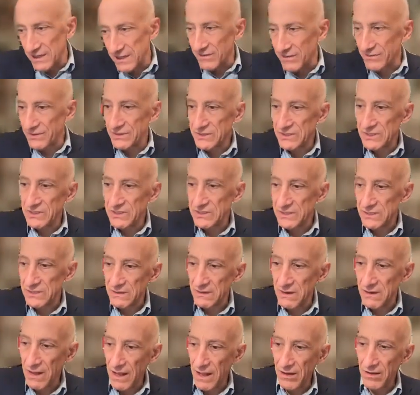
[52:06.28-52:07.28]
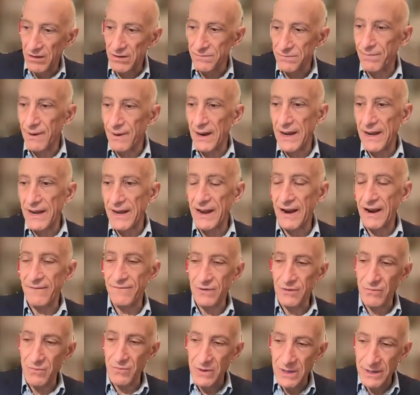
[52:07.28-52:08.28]
this isn't held by
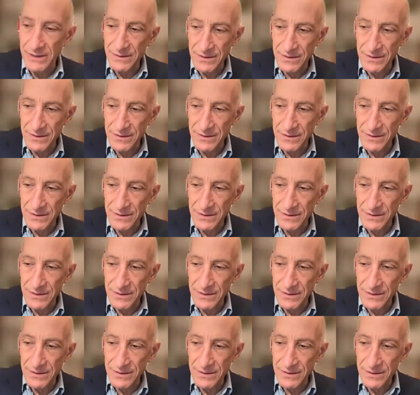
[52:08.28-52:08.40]
everyone.